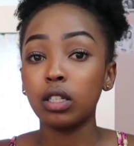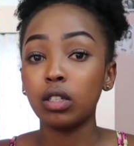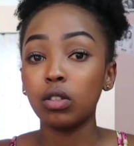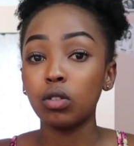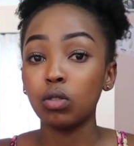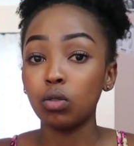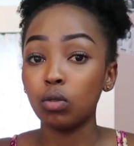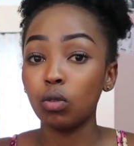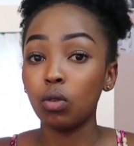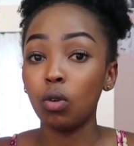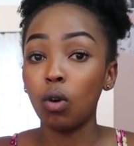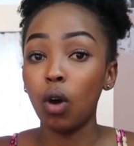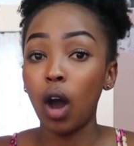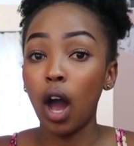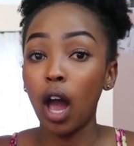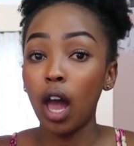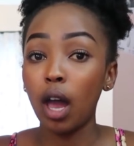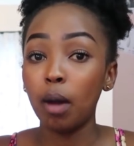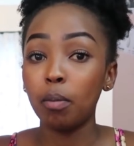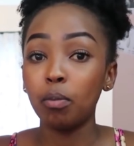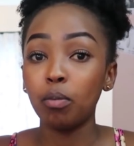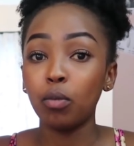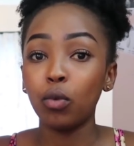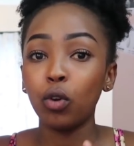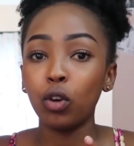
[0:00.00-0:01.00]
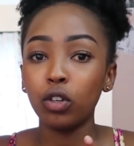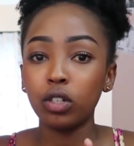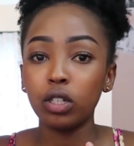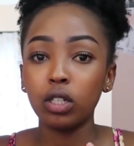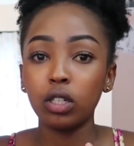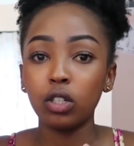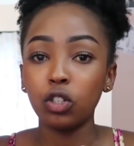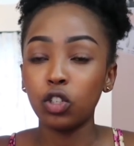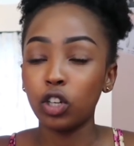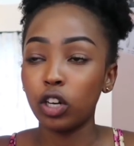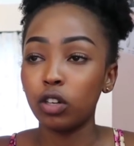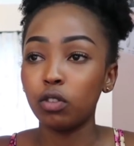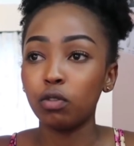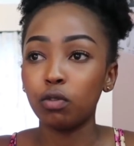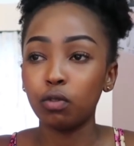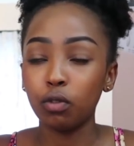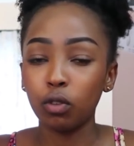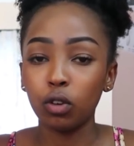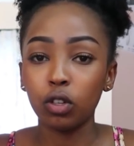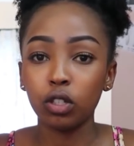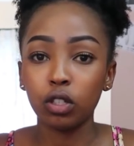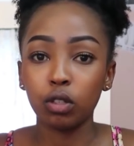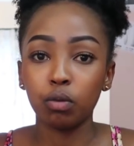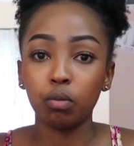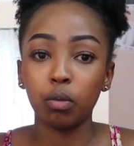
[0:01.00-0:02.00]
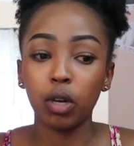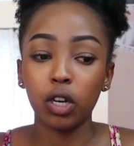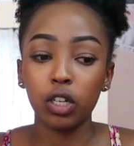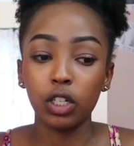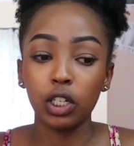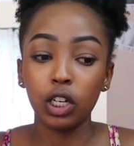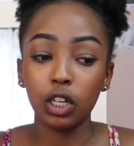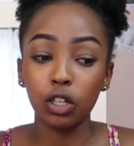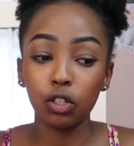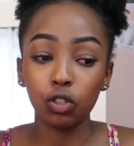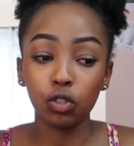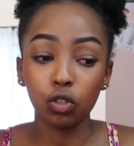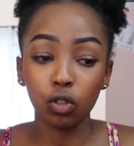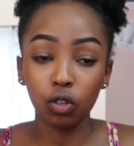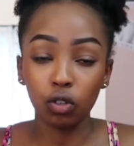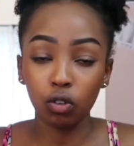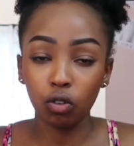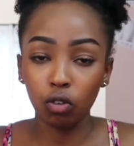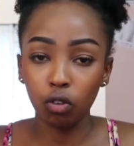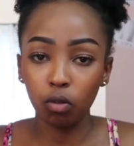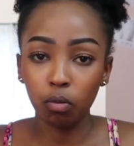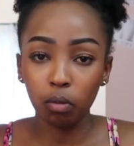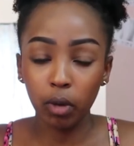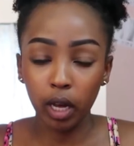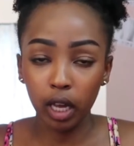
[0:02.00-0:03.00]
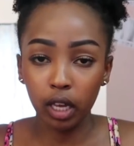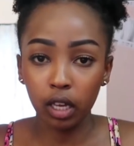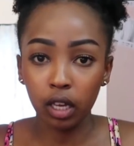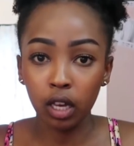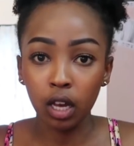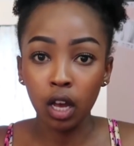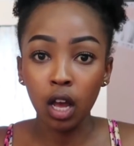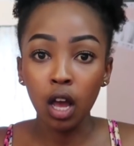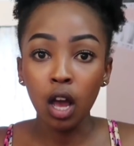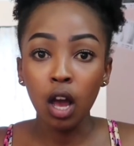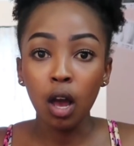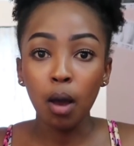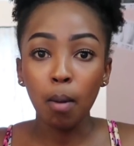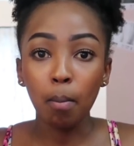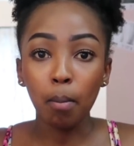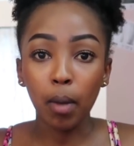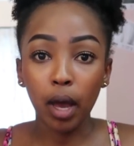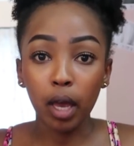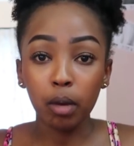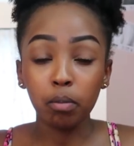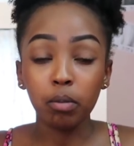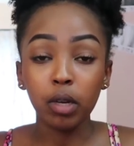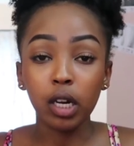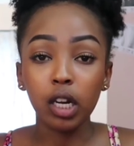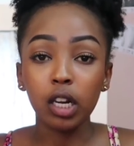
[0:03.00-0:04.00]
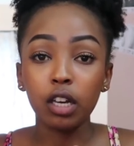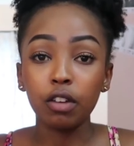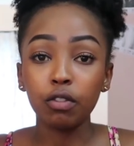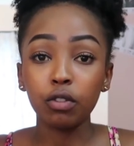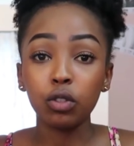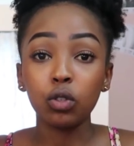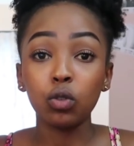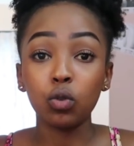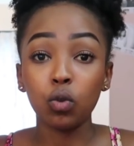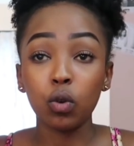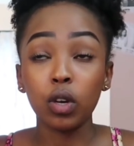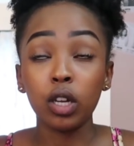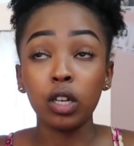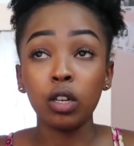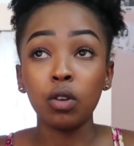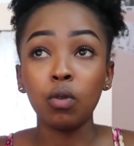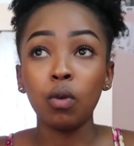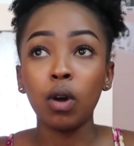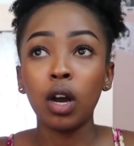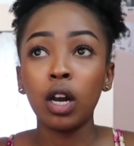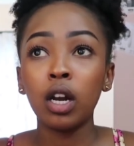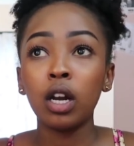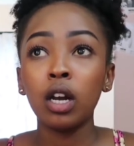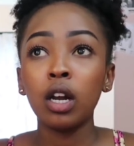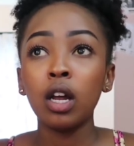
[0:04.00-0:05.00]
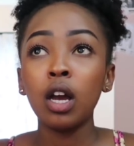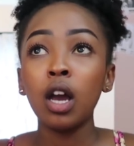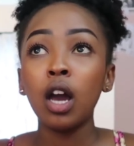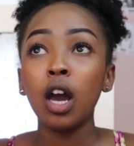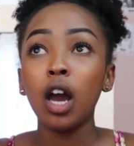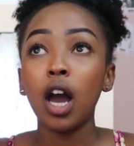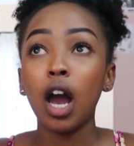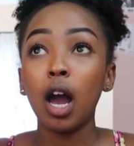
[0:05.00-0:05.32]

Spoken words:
So I'm not trying to force my religion or my beliefs to anyone.